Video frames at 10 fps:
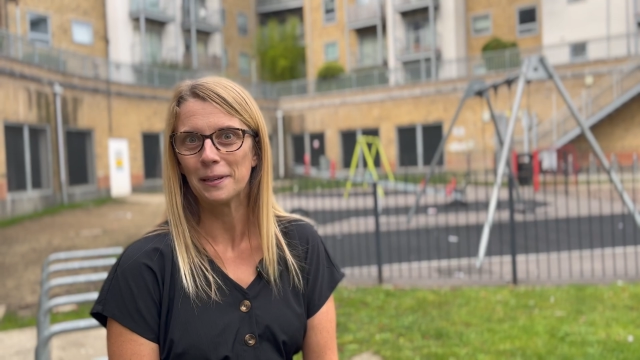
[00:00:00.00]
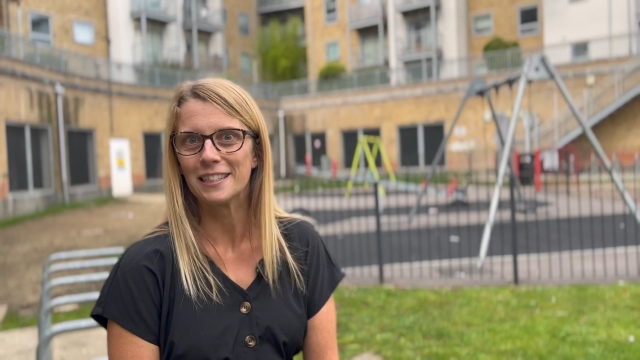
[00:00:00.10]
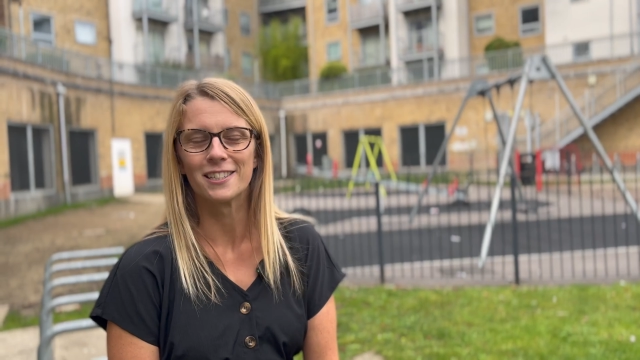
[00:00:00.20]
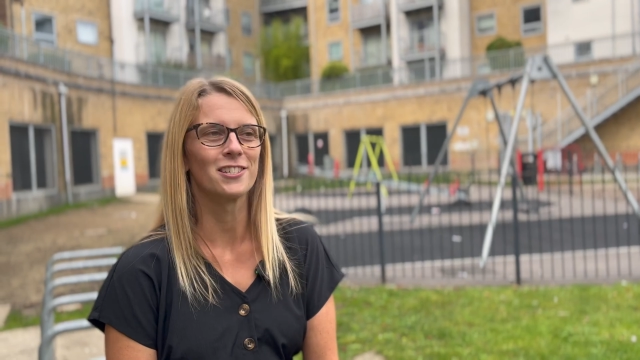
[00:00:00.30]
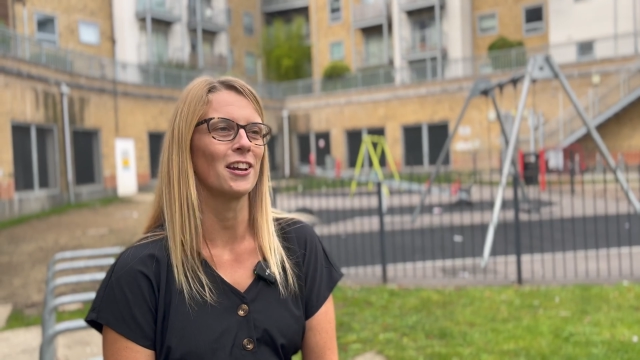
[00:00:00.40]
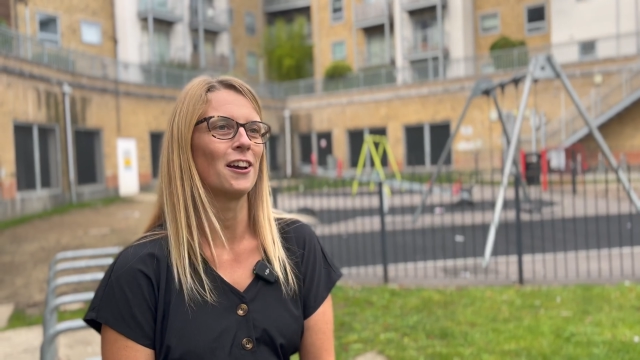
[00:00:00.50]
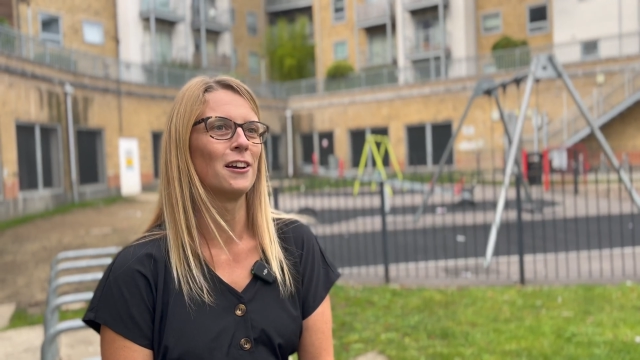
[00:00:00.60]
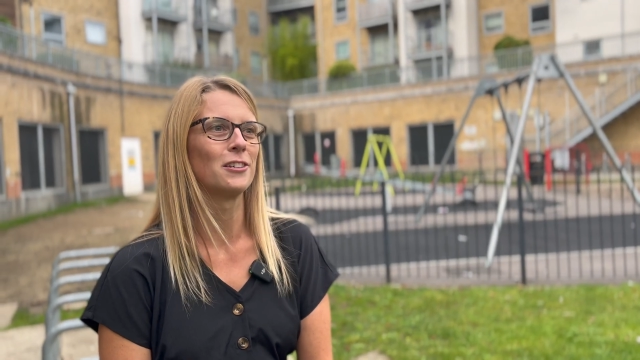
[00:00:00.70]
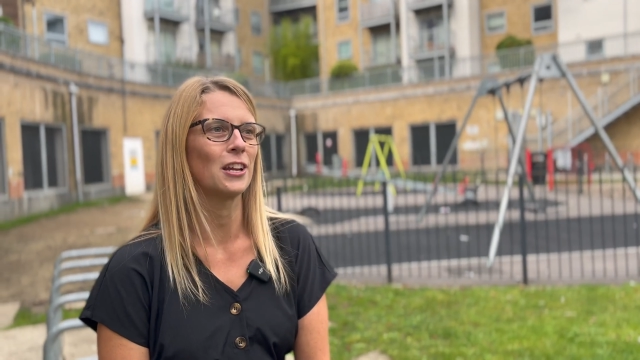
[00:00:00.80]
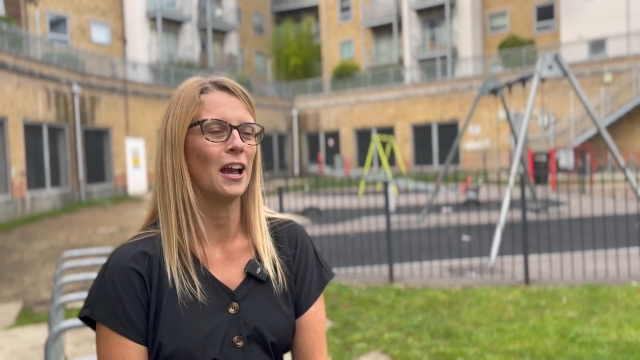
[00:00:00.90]
Peter's
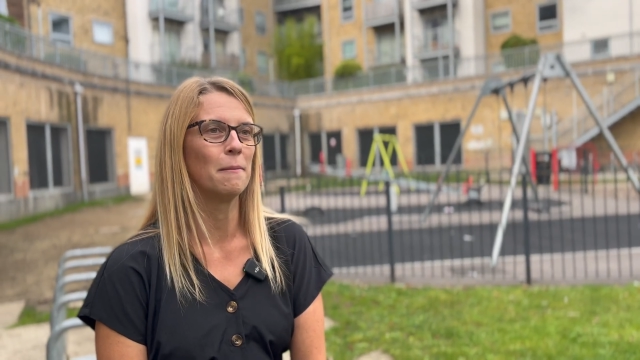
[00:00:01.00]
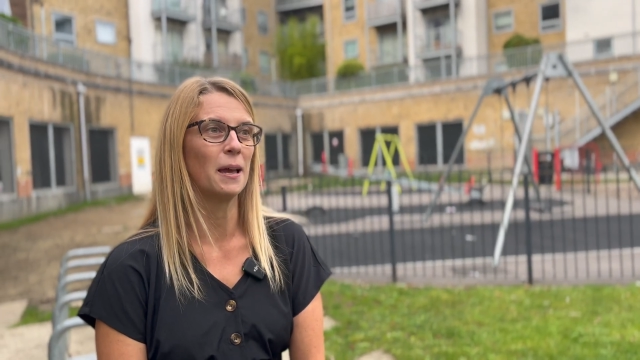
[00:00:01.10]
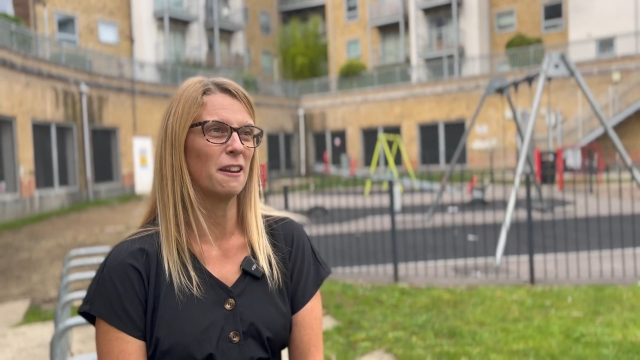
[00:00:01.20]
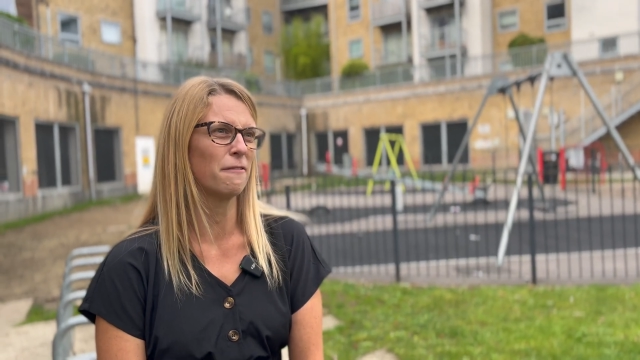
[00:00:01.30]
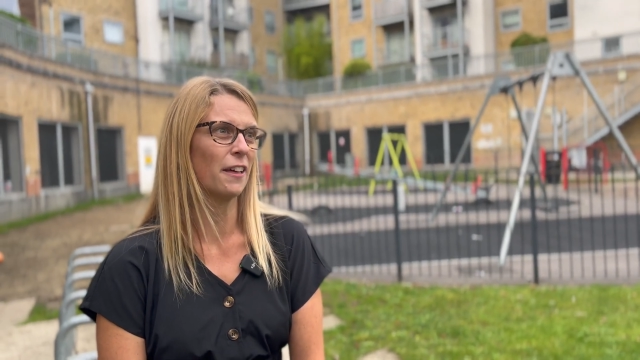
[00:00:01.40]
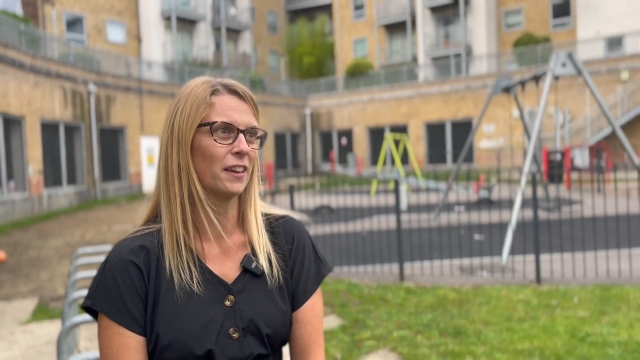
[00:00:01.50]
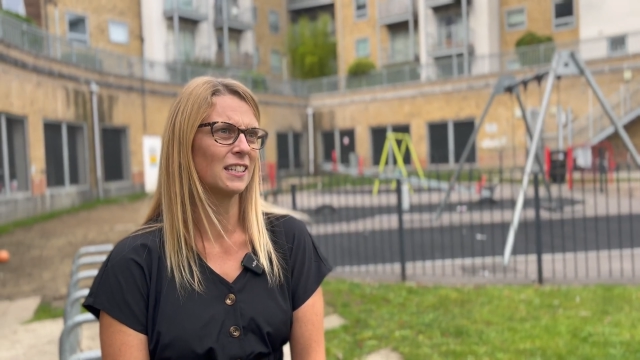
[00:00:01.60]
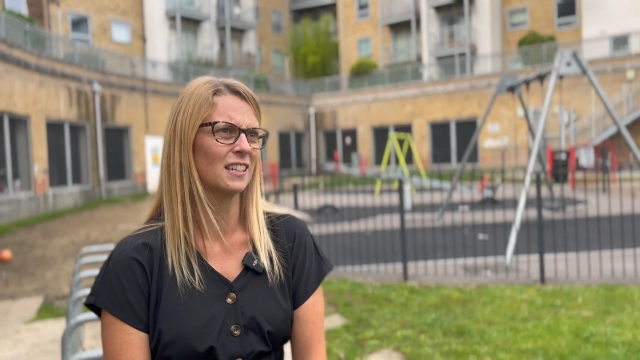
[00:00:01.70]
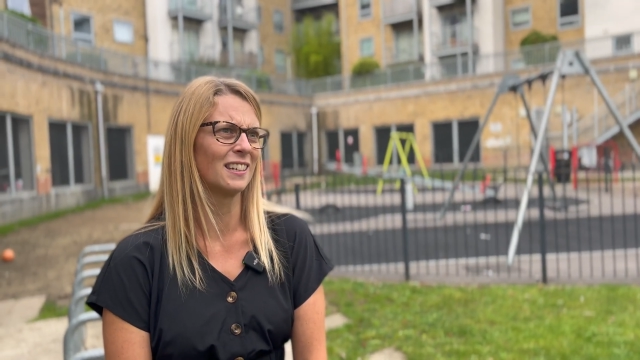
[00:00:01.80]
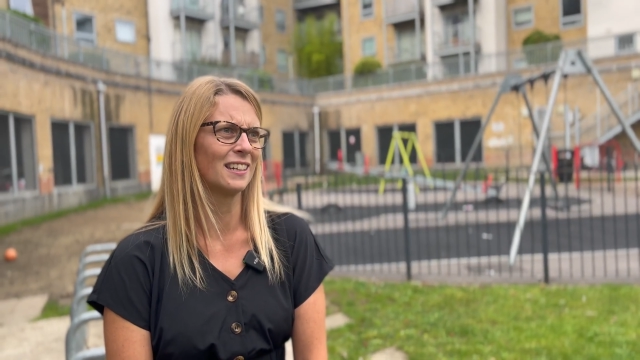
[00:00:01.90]
Church, and in fact they
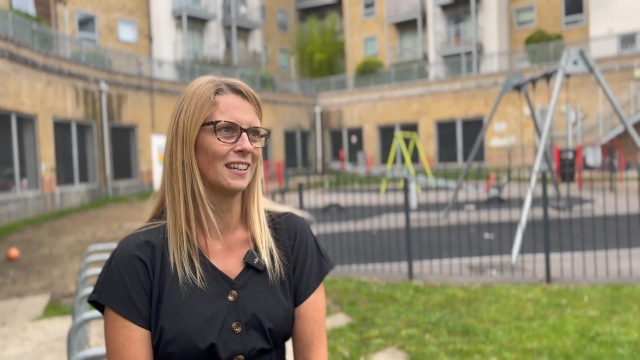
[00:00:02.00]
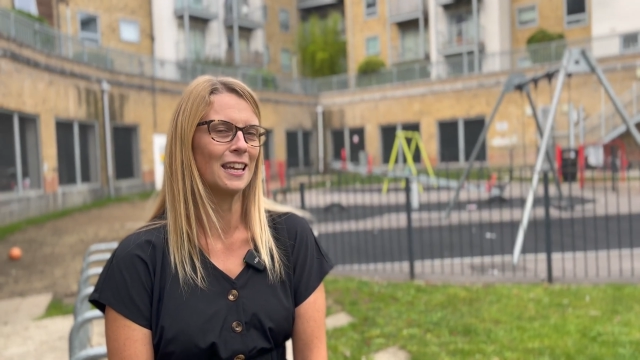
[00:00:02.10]
didn't